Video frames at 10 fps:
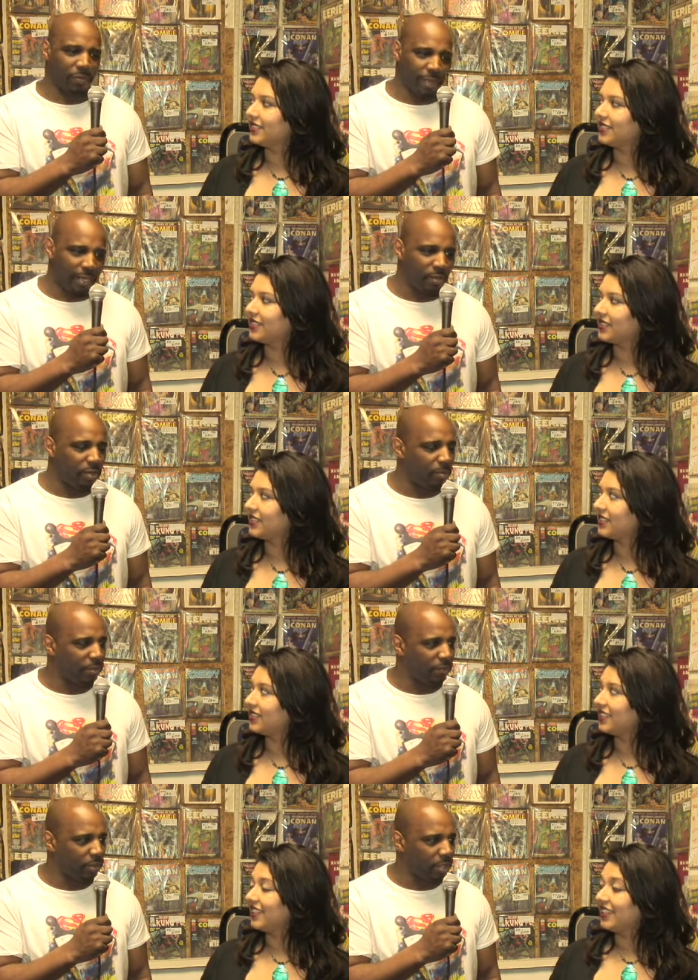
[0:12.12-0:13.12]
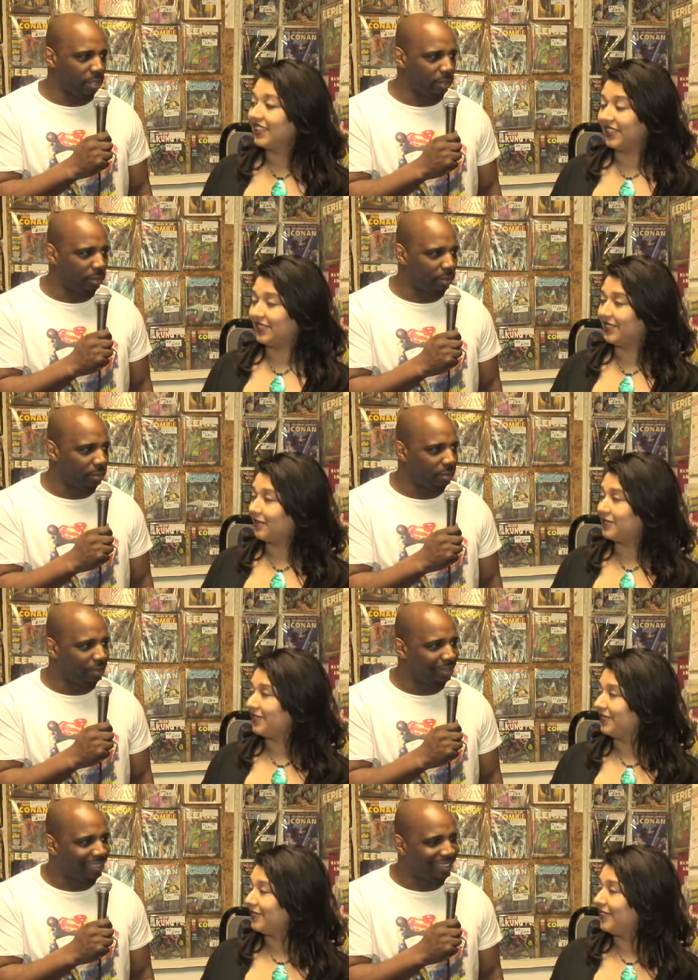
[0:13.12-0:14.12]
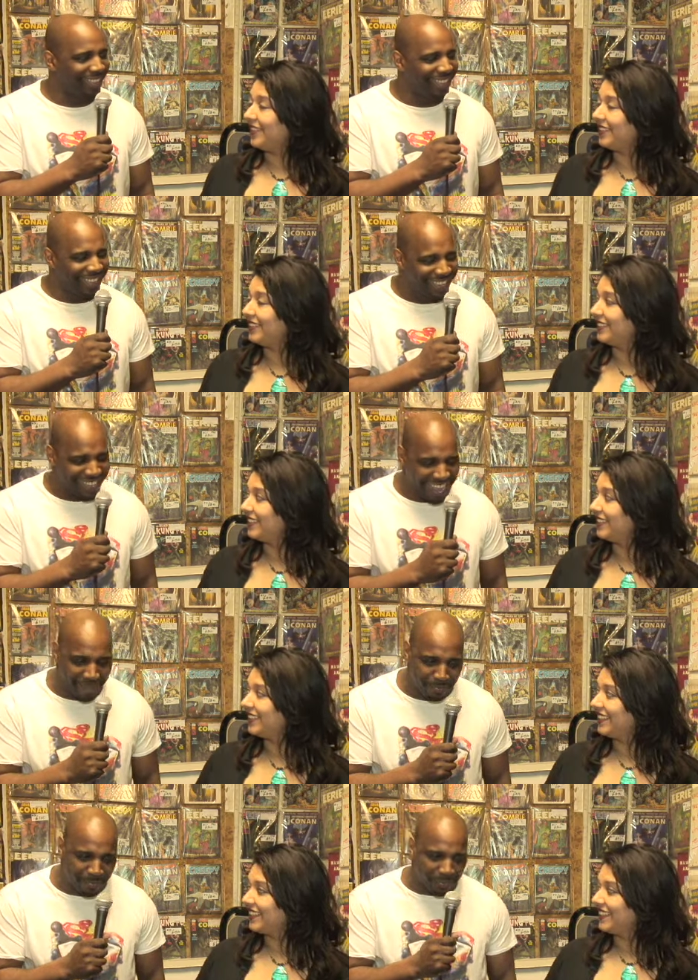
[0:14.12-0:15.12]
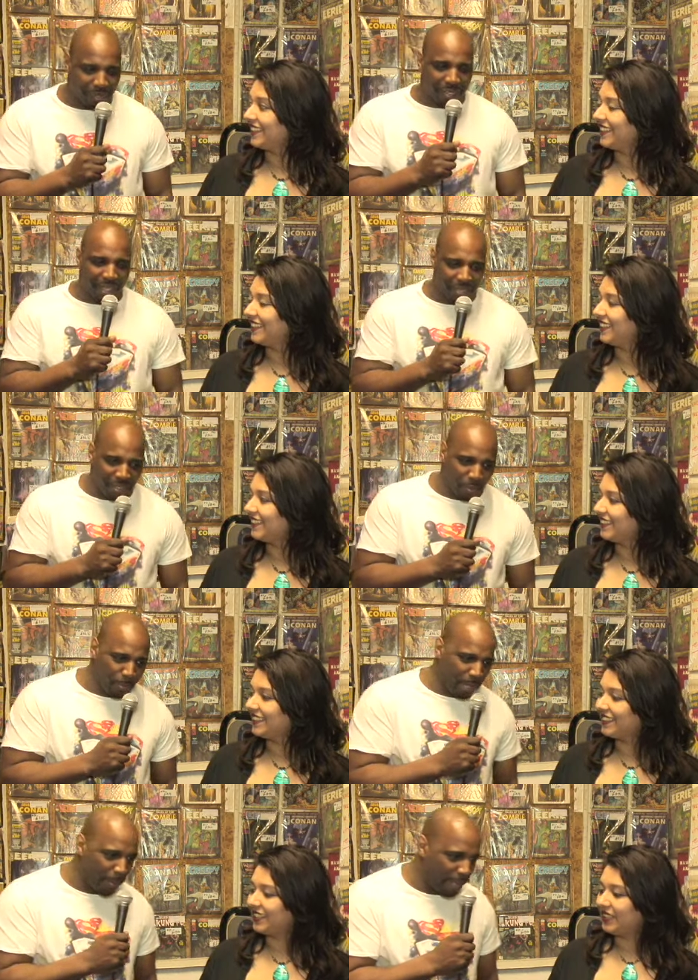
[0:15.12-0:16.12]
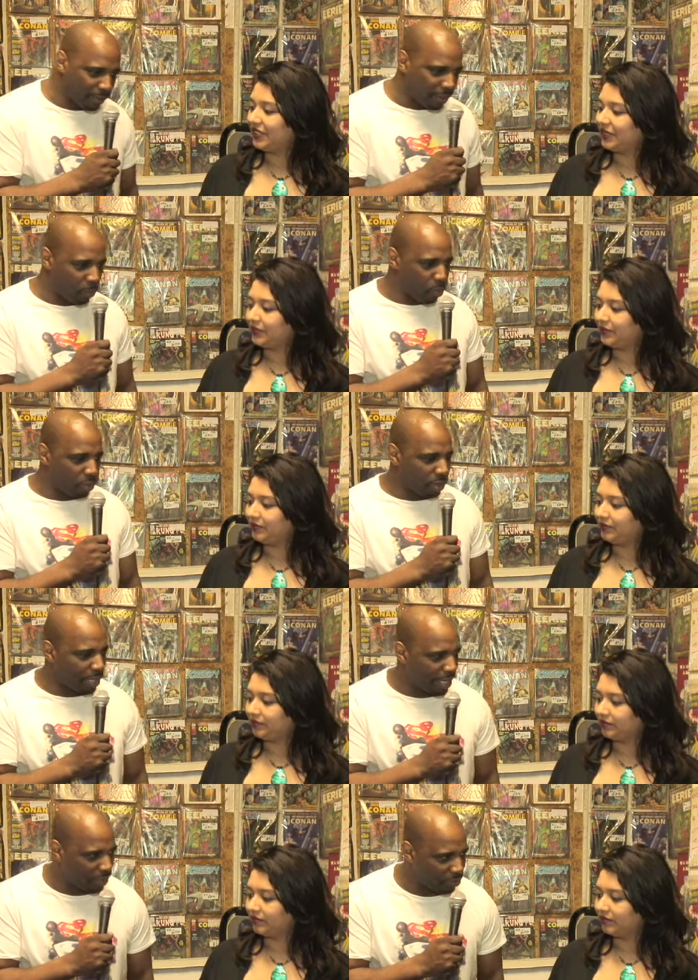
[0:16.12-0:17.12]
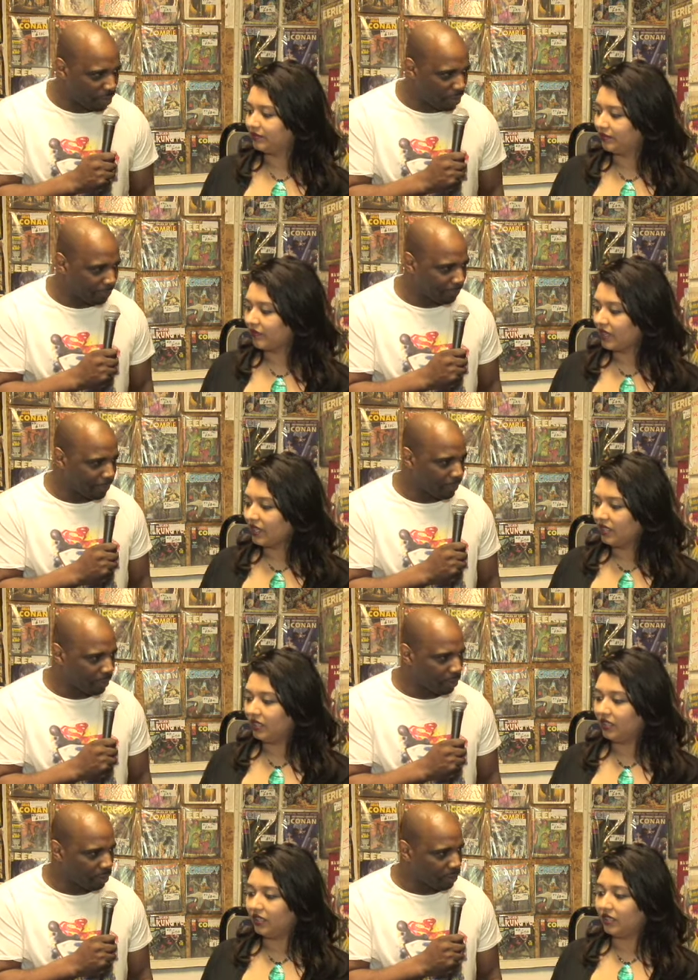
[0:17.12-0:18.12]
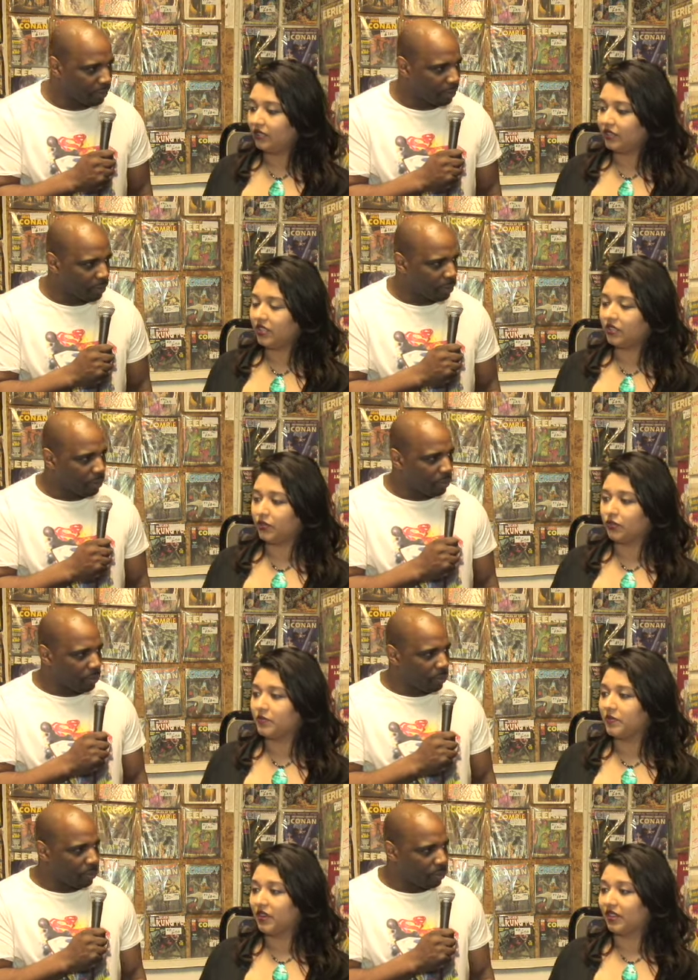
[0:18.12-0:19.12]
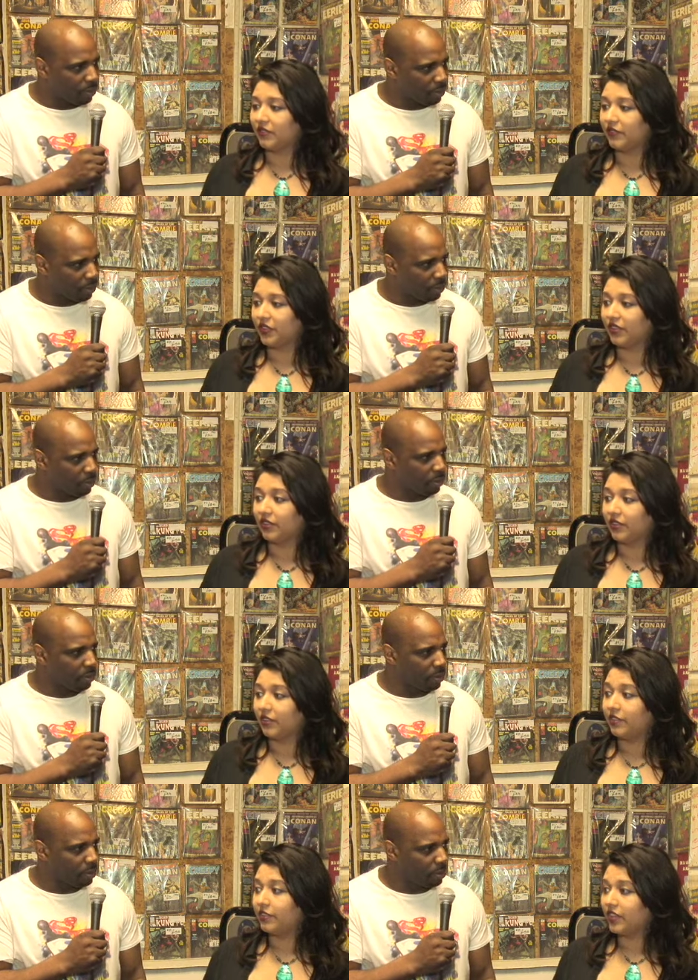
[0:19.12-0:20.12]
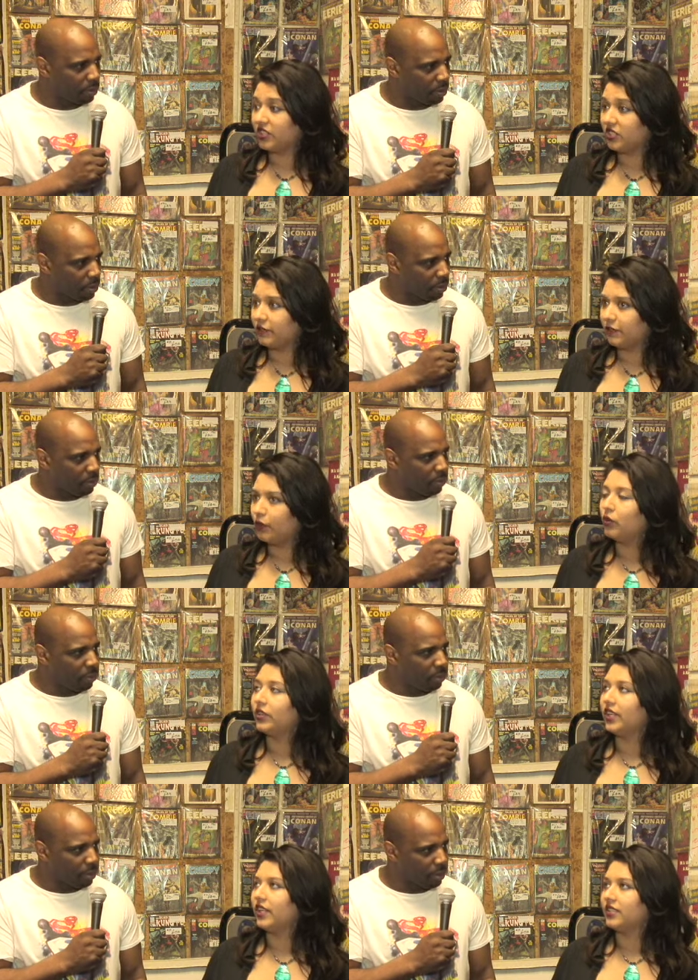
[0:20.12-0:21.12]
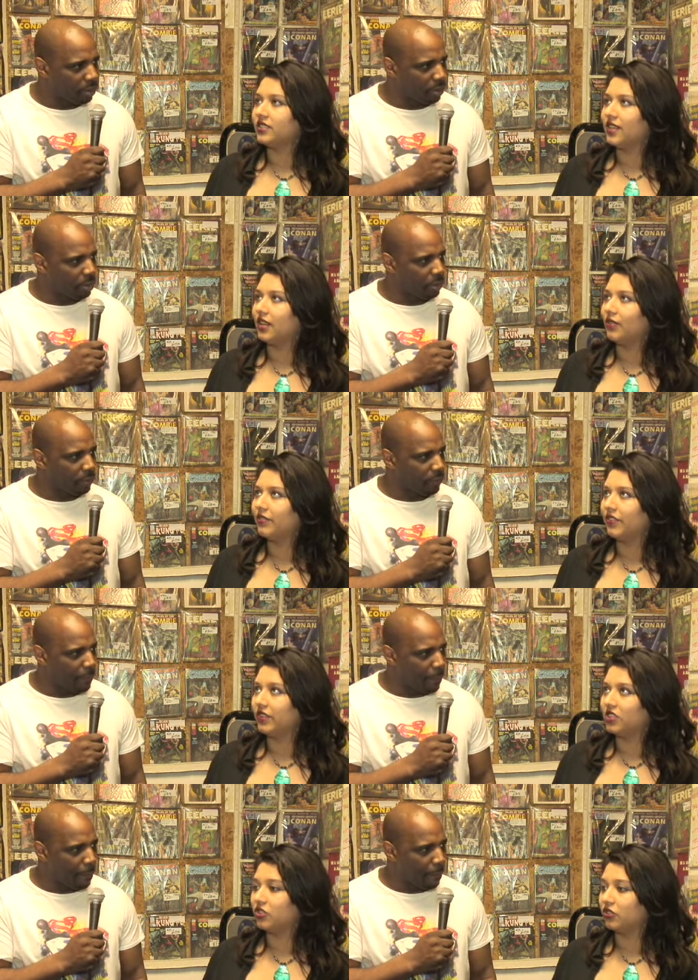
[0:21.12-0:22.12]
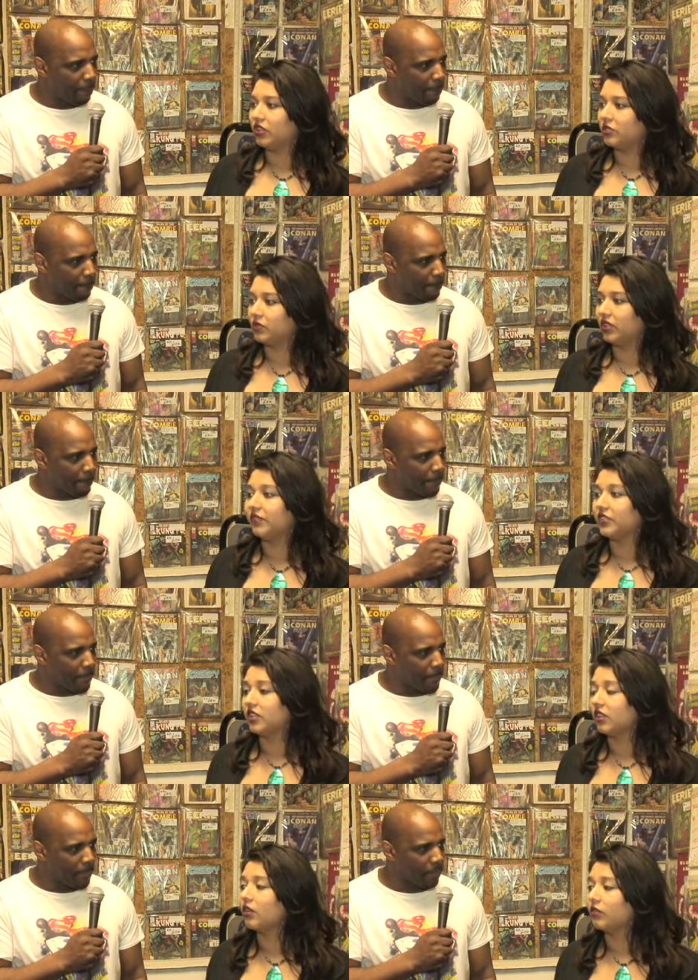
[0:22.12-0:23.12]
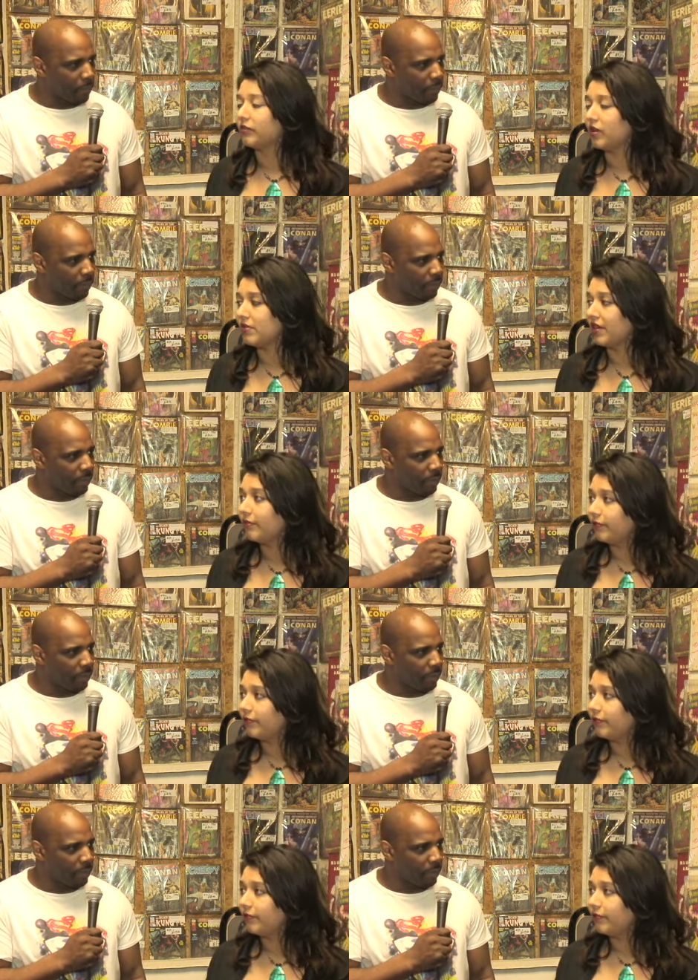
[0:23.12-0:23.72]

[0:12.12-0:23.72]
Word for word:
Speaker 1: thank you so much for joining us. It's an absolute pleasure. Um, so tell us a little bit about the awards and their history.
Speaker 2: Uh, the Eagles have been running for thirty-four years now, thirty-two years previously. They were run by my